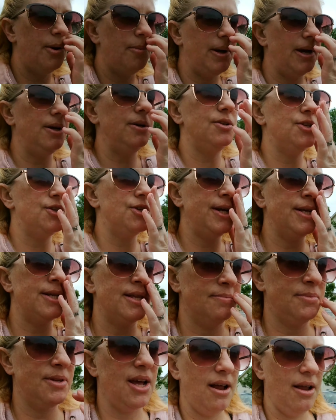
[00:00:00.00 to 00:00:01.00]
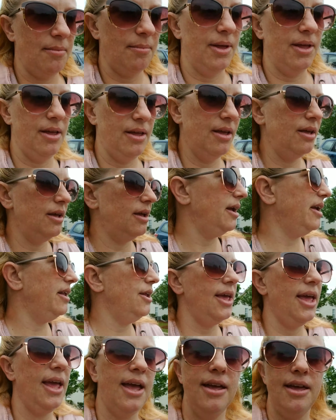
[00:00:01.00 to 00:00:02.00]
I try to do it in my own strength sometimes,
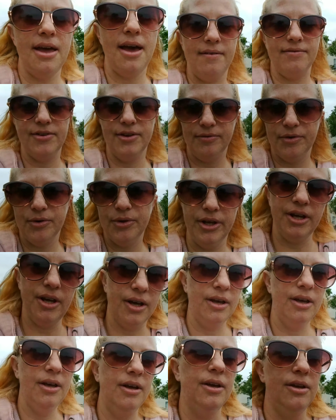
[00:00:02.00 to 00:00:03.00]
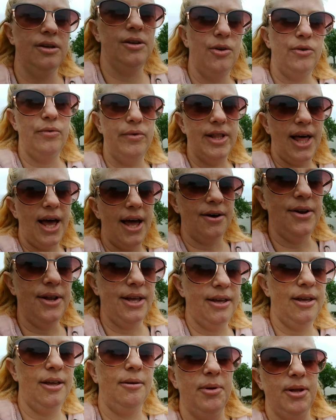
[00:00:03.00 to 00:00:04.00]
and you can't, you have to fully
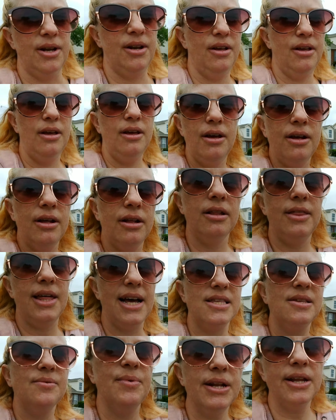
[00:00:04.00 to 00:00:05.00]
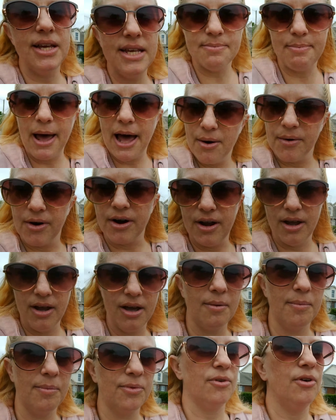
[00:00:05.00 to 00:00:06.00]
rely on Him, and that's when His
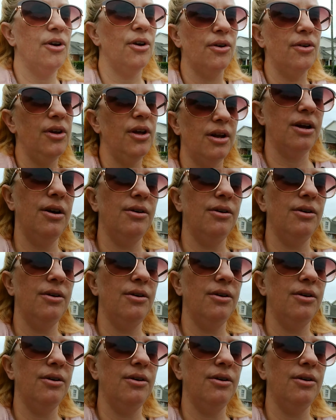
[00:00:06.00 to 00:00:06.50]
power can come